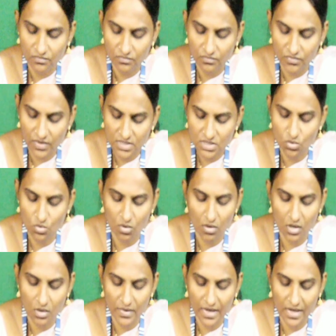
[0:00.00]
first
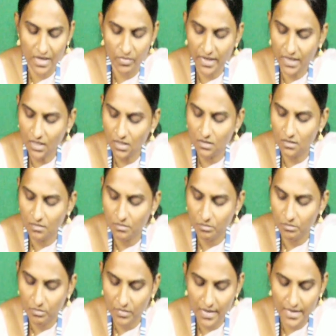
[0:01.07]
column element
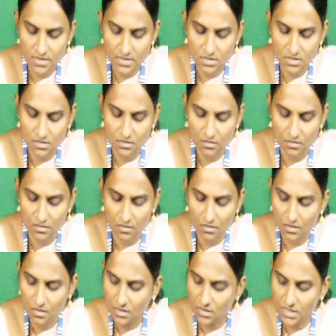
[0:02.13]
plus
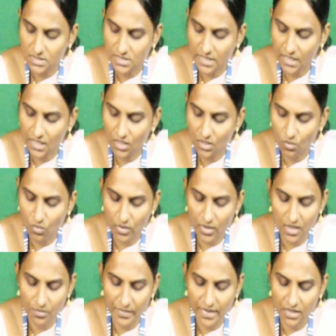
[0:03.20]
the second row
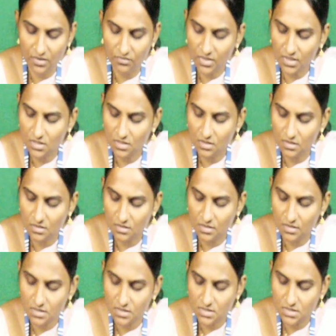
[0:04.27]
element with
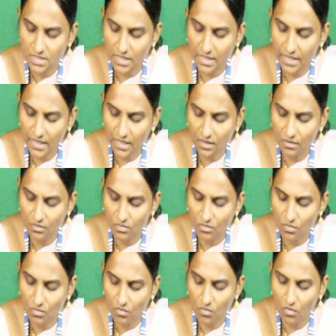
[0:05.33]
second
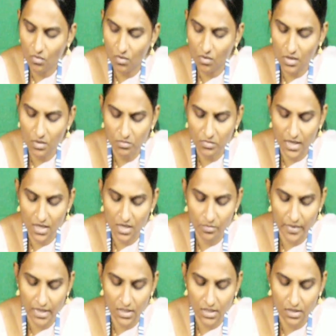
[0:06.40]
column
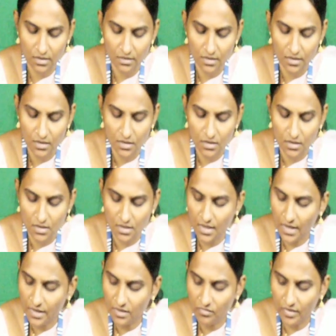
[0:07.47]
element.
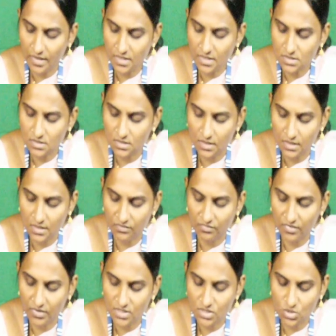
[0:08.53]
Likewise the
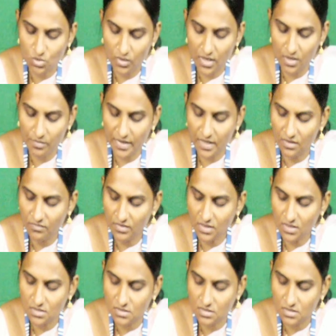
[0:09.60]
first row element with
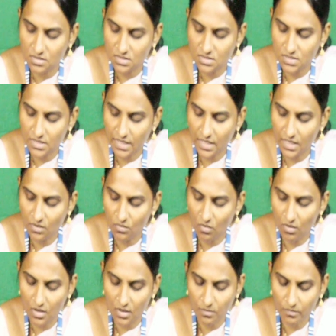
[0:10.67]
second
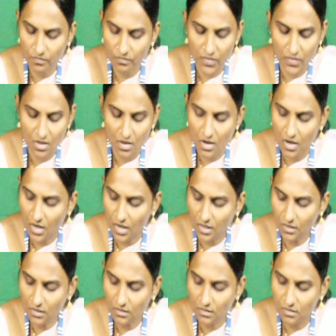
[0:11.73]
column and
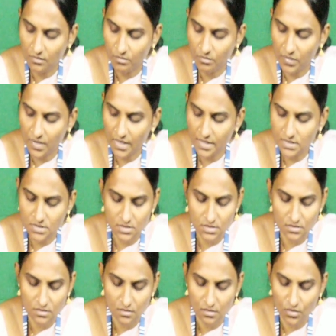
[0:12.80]
plus
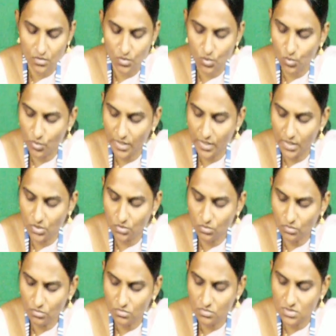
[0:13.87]
2 into
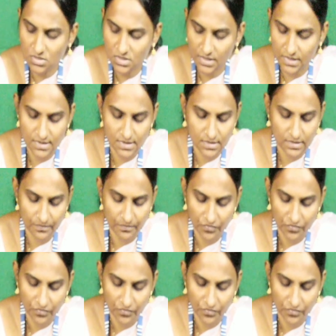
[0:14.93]
6,